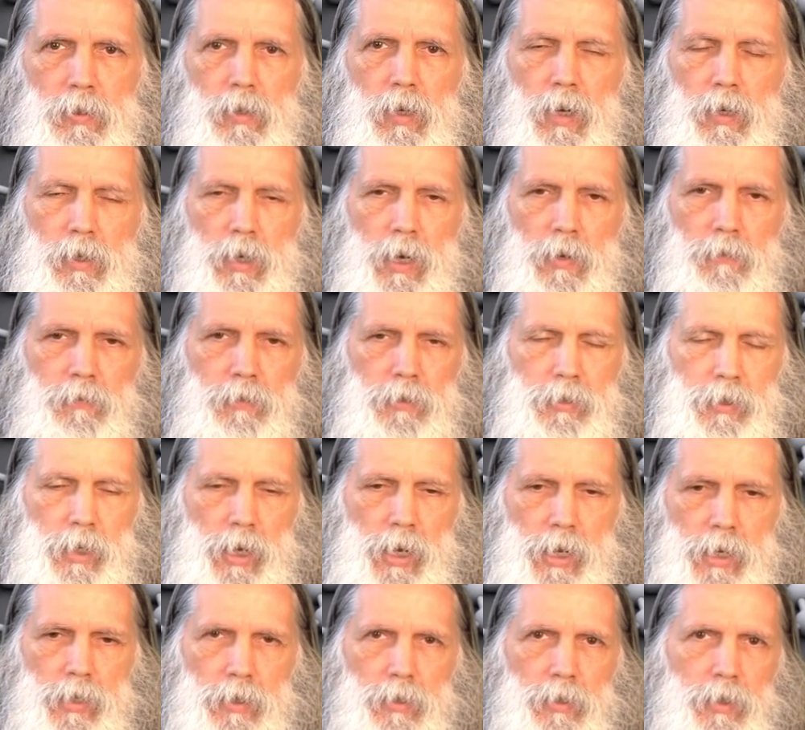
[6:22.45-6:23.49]
on average,
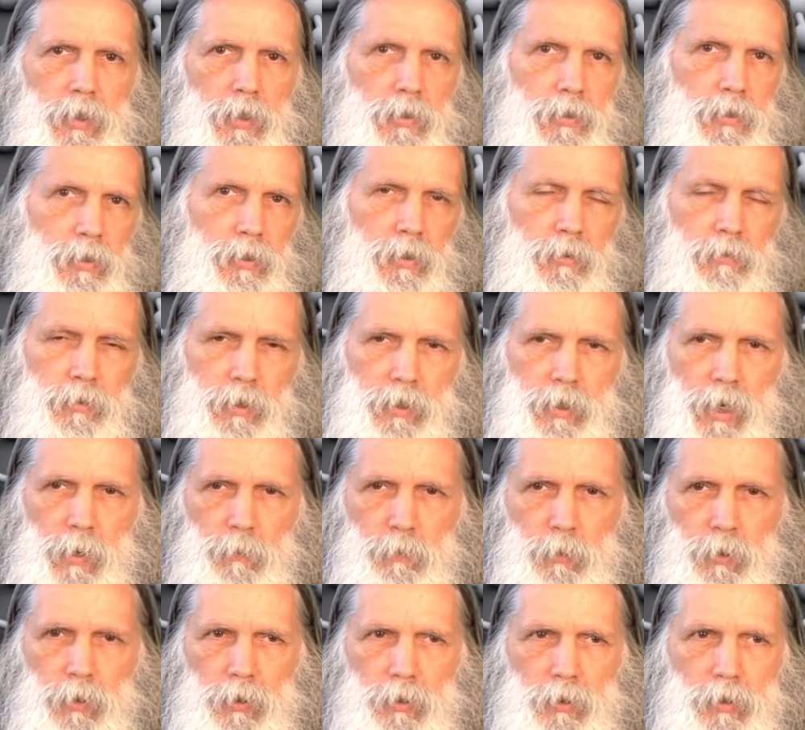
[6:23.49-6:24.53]
eight insulin
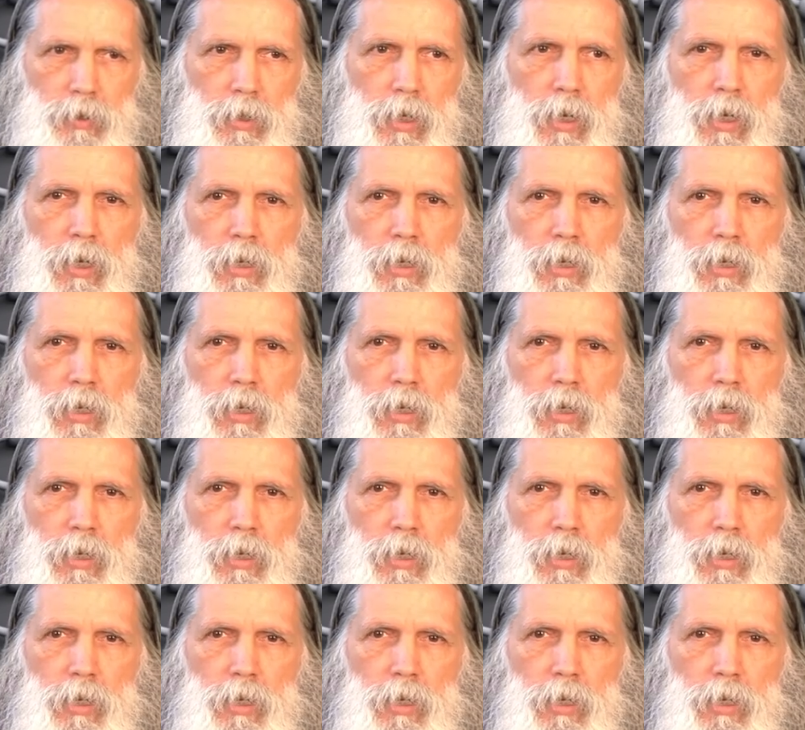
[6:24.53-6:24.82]
receptors.